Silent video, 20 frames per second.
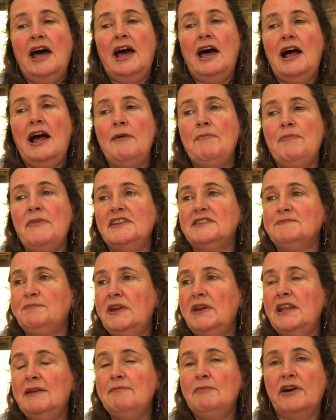it's
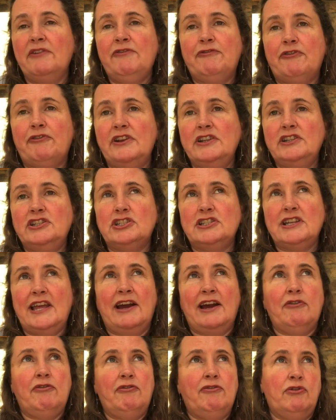been in my fridge
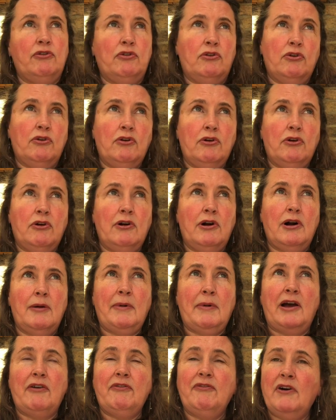now for
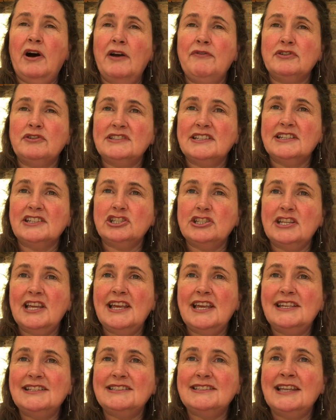about 5 or 6
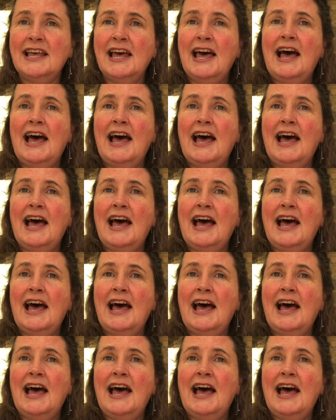years,